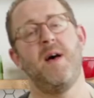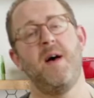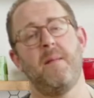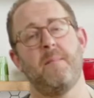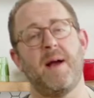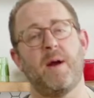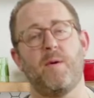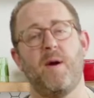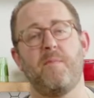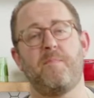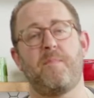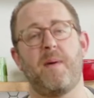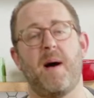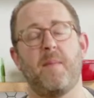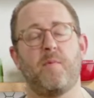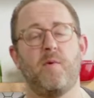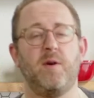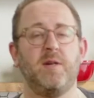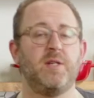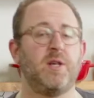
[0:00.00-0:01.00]
Microwave
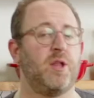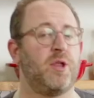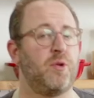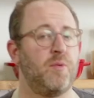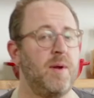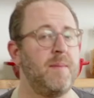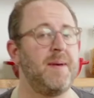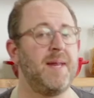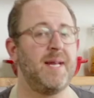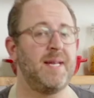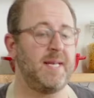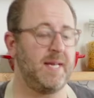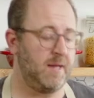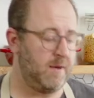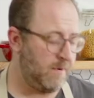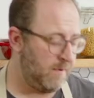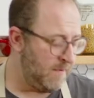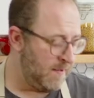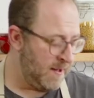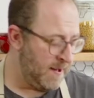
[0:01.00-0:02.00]
popcorn is a 3-minute
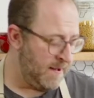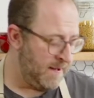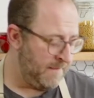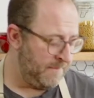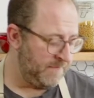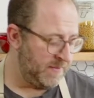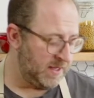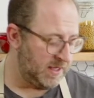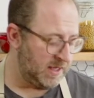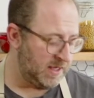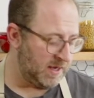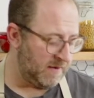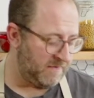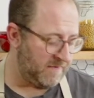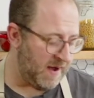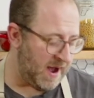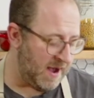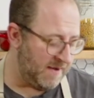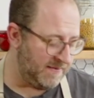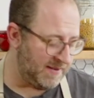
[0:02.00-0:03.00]
deal. This is a
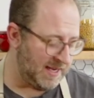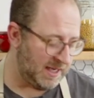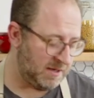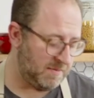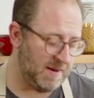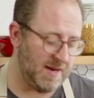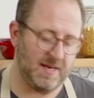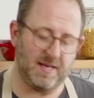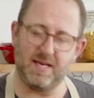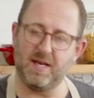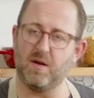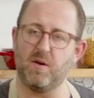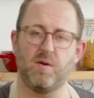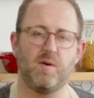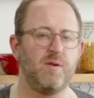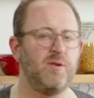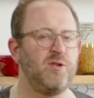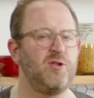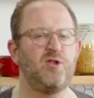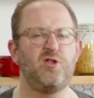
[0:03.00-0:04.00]
5-6-minute
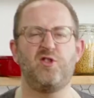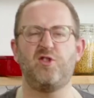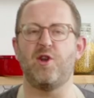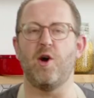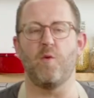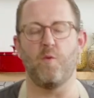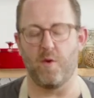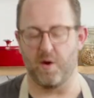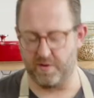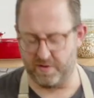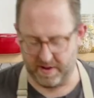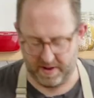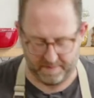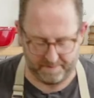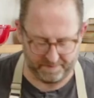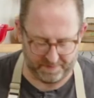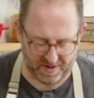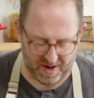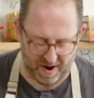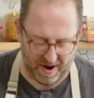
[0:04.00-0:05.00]
deal. So worth it.
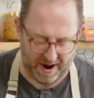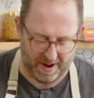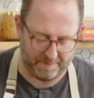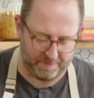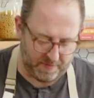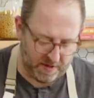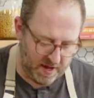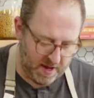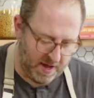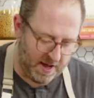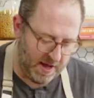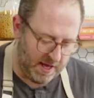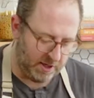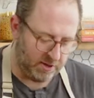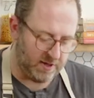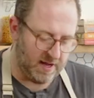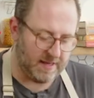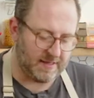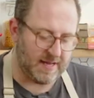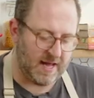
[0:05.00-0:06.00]
All right,
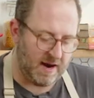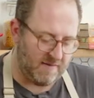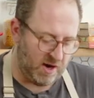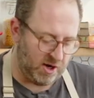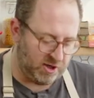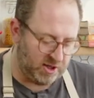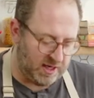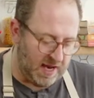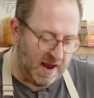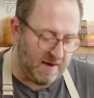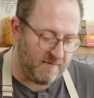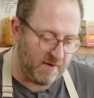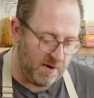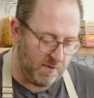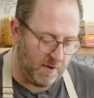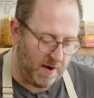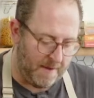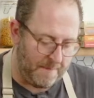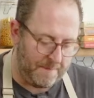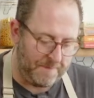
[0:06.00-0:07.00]
so that's kind of our savory
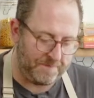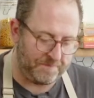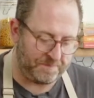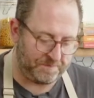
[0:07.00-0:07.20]
one.